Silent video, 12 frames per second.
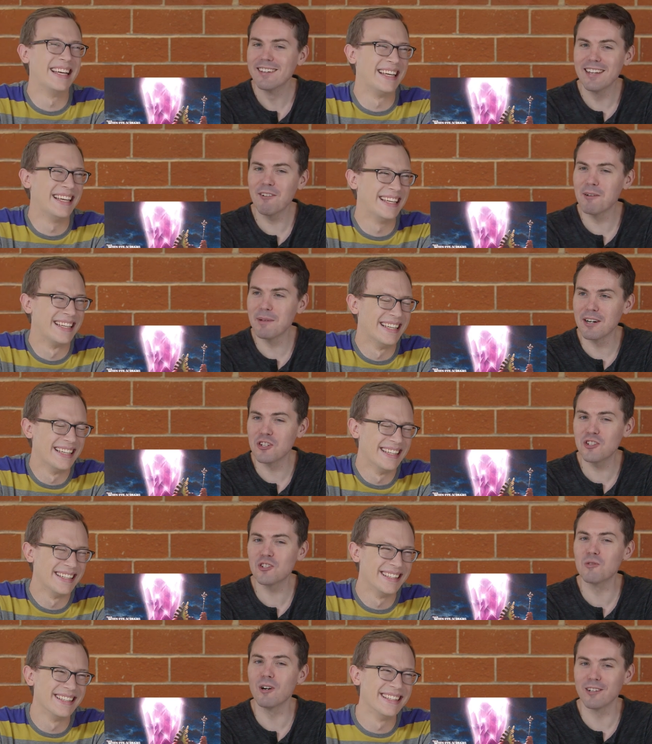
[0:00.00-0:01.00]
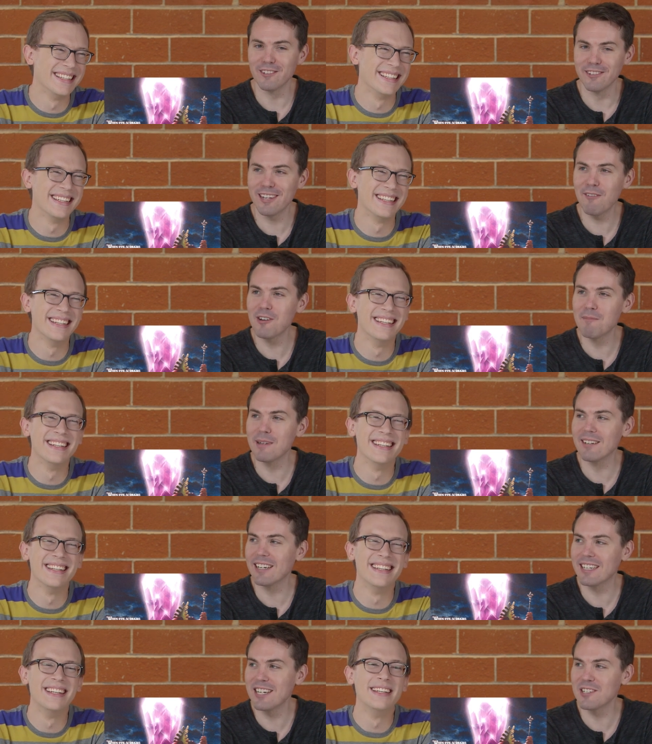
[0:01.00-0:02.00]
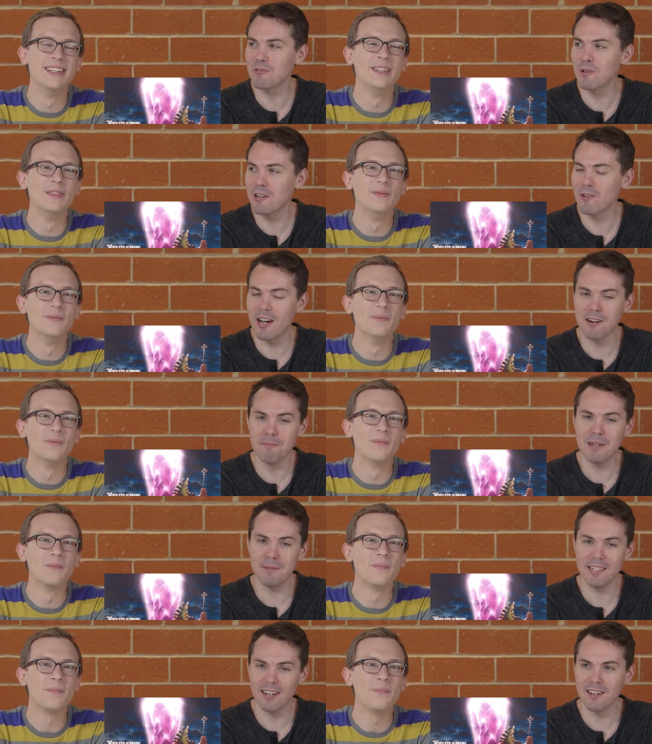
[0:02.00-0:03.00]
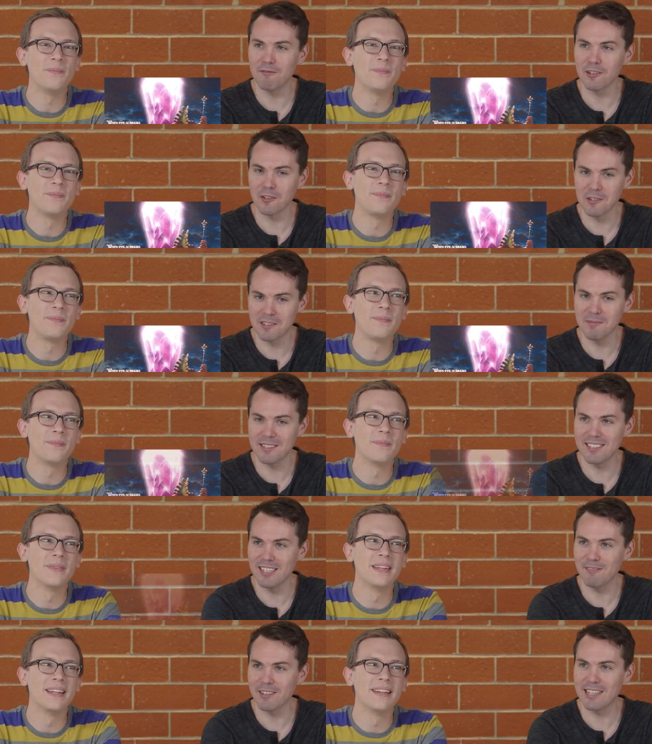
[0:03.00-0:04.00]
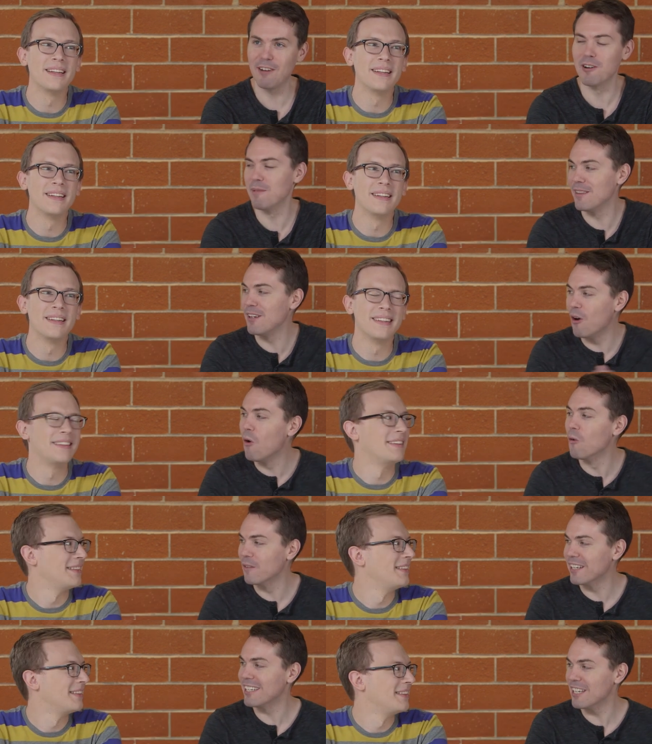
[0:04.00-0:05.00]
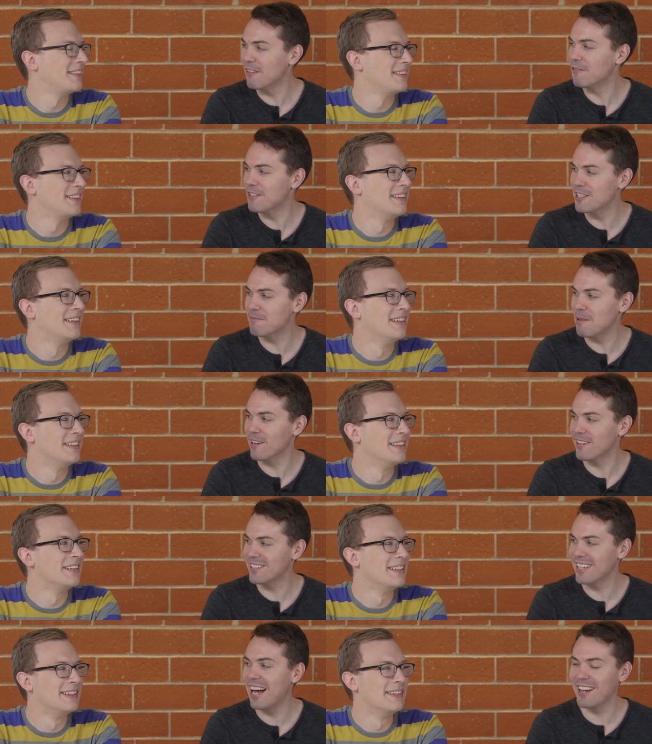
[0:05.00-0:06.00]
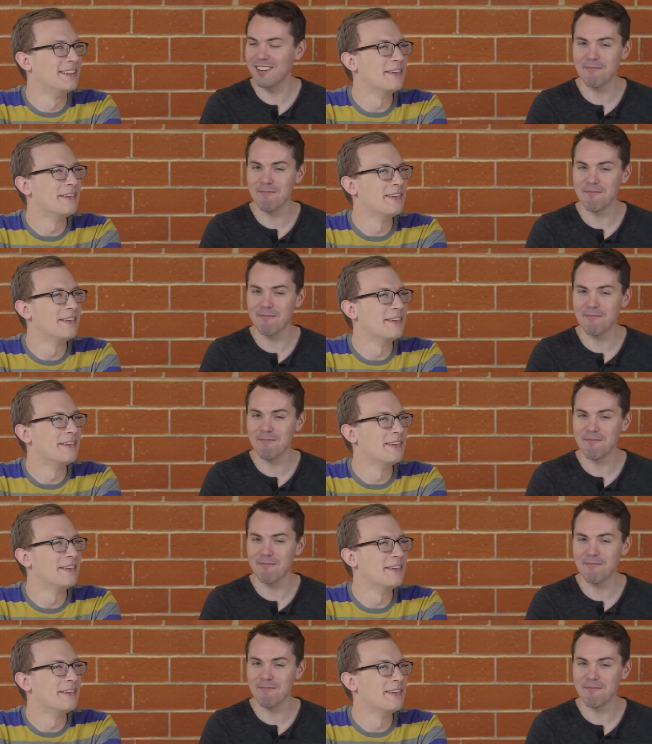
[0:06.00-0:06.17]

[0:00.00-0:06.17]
Speaker 1: That would have been a struggle. That would have been like his Red Ryder BB gun for Christmas gift. Like, that would have been the only gift his parents got